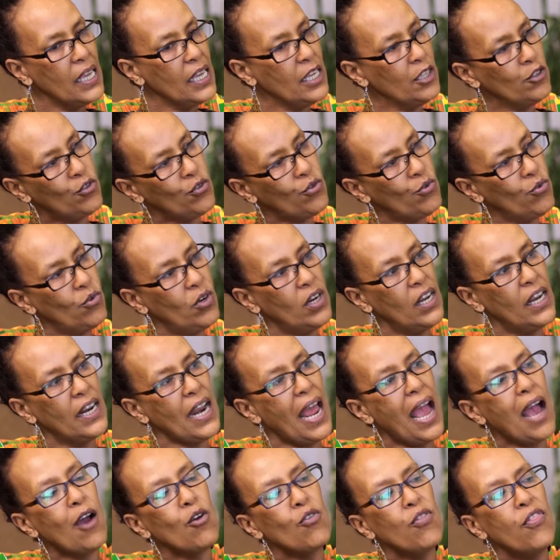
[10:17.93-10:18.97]
in school and
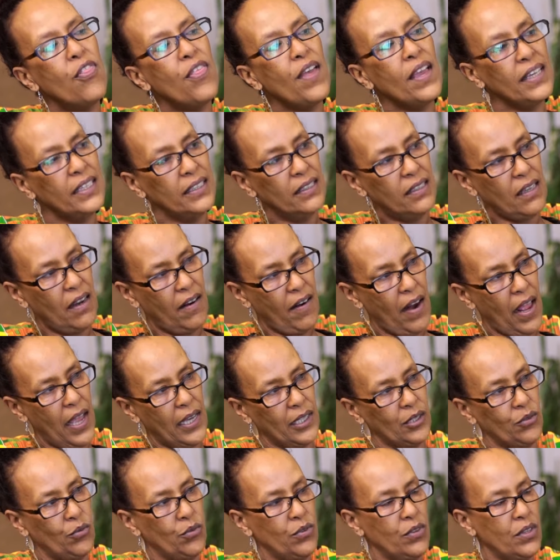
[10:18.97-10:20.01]
how they
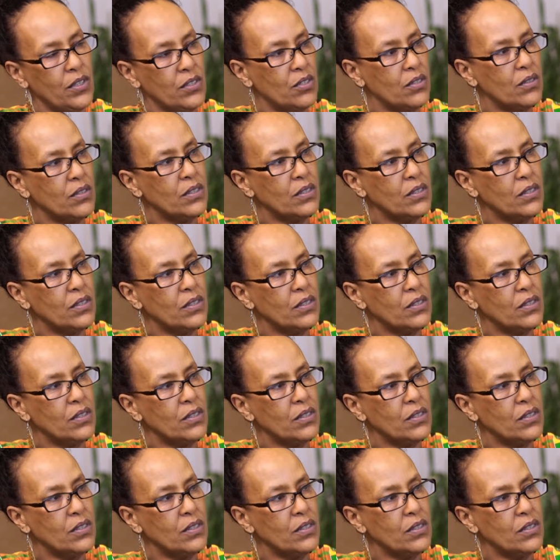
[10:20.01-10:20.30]
interact with the